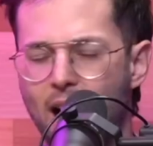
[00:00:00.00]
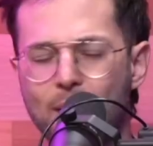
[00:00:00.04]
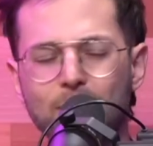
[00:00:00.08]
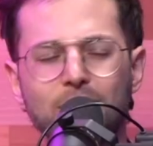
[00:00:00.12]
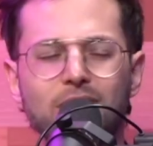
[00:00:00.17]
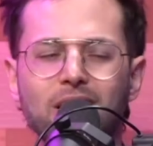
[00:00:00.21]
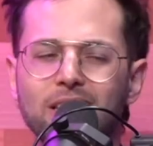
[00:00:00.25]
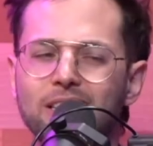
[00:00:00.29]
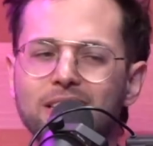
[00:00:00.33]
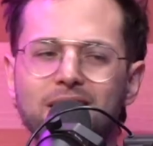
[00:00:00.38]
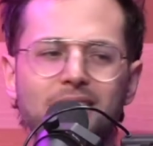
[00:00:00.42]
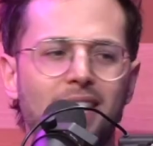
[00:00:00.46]
I'm
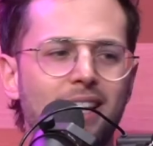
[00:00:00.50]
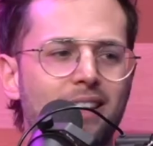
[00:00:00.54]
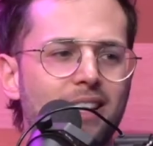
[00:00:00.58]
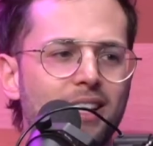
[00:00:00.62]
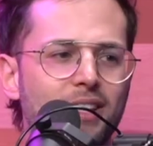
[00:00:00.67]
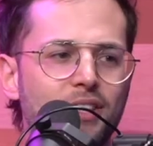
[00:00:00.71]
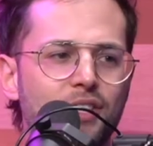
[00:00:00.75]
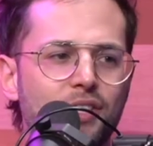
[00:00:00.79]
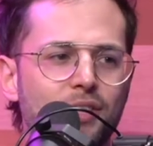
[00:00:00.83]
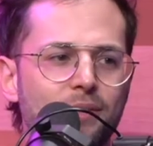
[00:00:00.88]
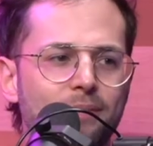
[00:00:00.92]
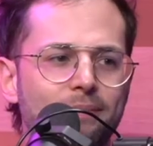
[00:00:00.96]
just gonna say
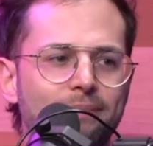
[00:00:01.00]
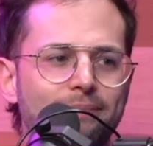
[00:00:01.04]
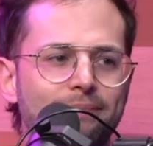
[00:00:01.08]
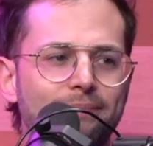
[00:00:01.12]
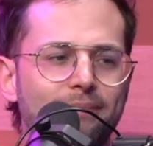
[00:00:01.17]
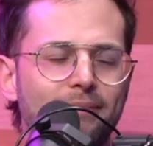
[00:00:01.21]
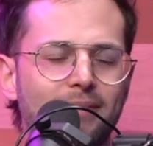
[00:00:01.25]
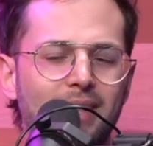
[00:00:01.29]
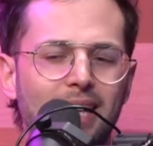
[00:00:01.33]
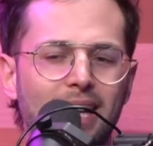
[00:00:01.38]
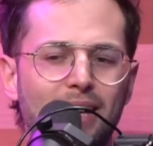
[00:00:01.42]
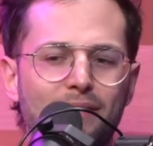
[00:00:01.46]
this:
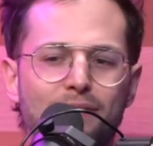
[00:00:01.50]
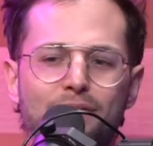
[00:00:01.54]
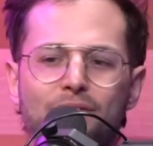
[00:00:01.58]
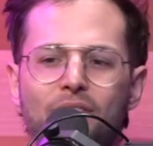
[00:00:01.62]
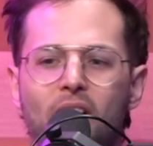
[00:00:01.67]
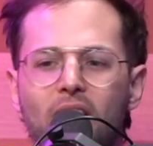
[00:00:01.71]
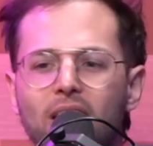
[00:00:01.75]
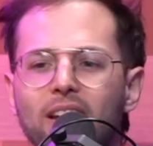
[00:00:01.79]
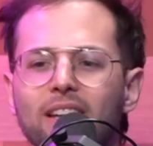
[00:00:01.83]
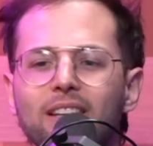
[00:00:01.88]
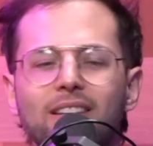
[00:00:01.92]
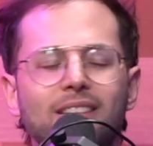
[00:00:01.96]
if
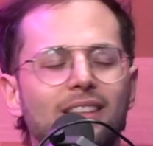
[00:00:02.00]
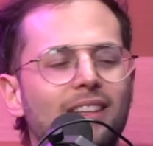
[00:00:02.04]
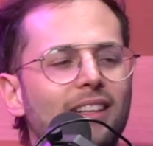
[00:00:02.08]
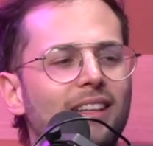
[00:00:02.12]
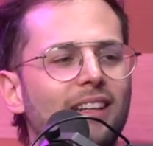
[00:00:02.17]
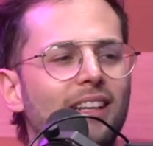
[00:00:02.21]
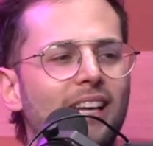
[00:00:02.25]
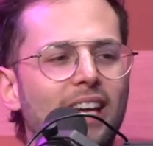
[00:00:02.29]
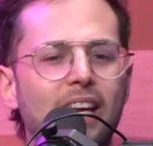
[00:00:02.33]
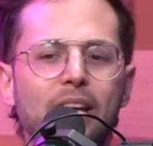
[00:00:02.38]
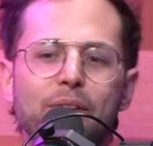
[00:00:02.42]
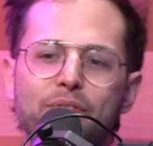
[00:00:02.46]

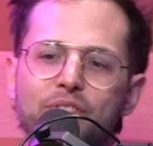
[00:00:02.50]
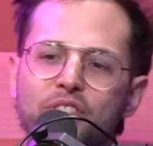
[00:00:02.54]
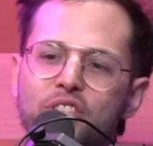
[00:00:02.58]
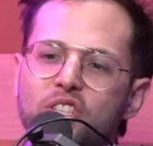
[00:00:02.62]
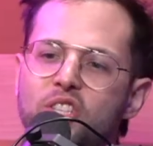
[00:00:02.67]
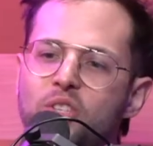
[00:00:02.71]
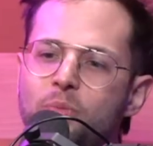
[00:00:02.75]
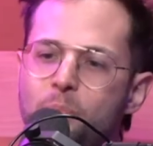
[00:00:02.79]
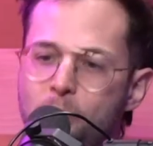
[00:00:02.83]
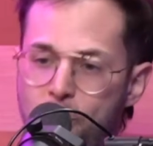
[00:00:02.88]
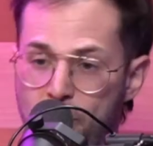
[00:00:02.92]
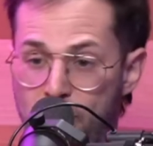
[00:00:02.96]

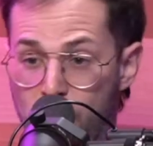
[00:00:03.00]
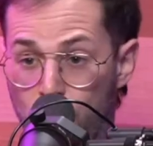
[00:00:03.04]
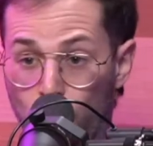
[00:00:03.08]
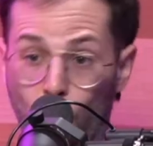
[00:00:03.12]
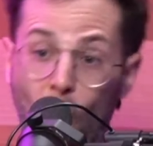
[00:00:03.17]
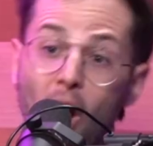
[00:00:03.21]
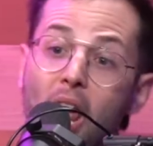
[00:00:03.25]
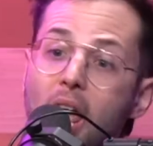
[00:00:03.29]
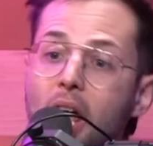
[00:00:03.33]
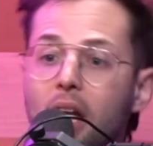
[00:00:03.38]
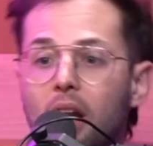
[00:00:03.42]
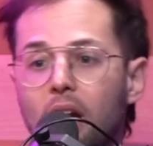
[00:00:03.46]

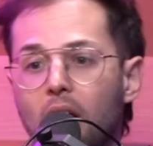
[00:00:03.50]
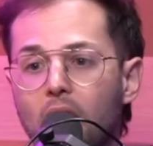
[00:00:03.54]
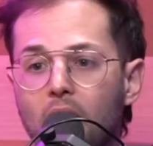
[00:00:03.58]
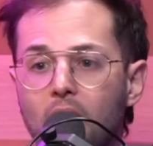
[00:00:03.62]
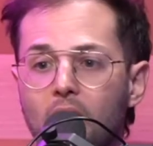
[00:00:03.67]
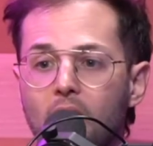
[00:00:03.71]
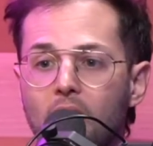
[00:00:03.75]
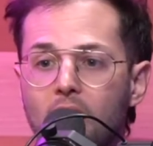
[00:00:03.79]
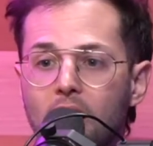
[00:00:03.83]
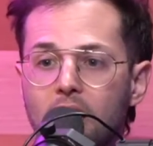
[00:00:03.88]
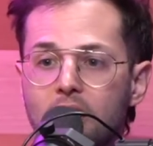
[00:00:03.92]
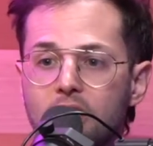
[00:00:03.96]
Spirit,
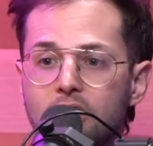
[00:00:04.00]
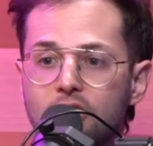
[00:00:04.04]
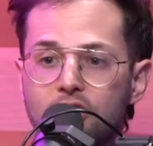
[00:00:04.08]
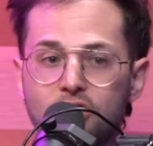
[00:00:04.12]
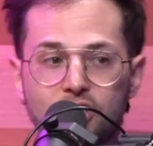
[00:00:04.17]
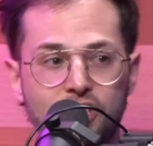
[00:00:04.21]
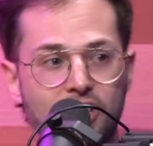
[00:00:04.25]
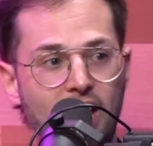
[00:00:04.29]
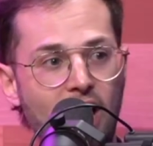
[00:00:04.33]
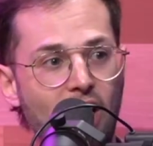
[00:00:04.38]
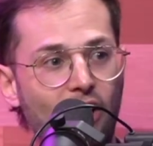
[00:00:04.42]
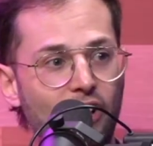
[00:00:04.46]

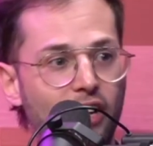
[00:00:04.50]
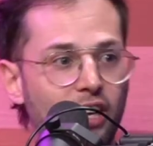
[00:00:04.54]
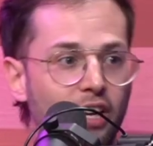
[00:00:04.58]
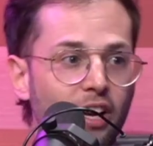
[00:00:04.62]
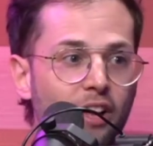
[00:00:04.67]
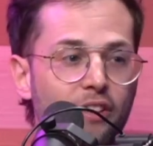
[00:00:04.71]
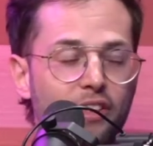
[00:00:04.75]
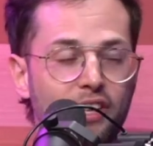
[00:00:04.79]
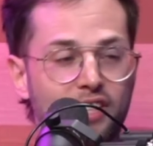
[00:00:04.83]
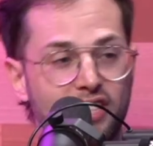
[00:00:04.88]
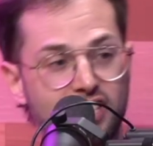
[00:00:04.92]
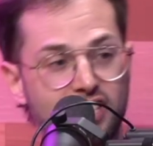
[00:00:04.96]
Stallion of the